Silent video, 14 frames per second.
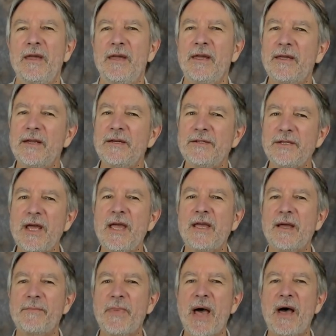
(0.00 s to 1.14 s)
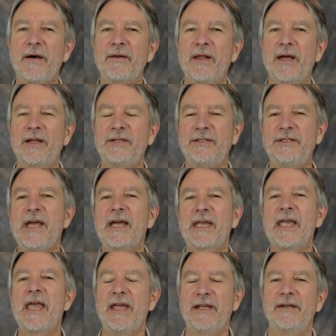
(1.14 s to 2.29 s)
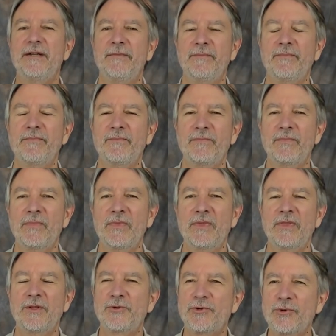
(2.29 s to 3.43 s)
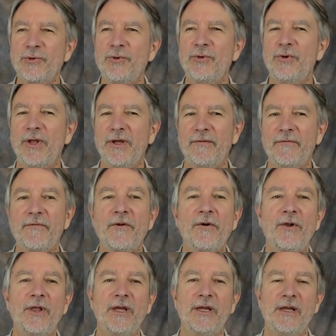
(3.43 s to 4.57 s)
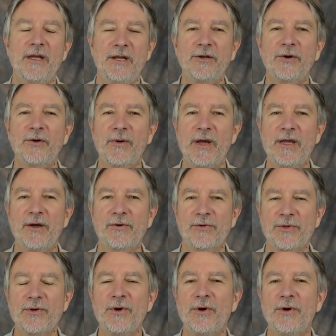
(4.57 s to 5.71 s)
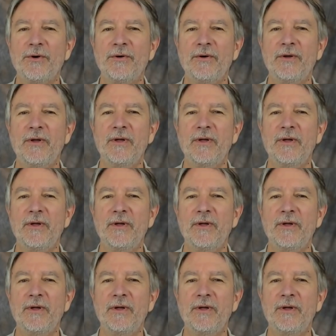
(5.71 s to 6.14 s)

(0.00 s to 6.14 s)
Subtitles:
it can take about a decade to truly, fully integrate your soul,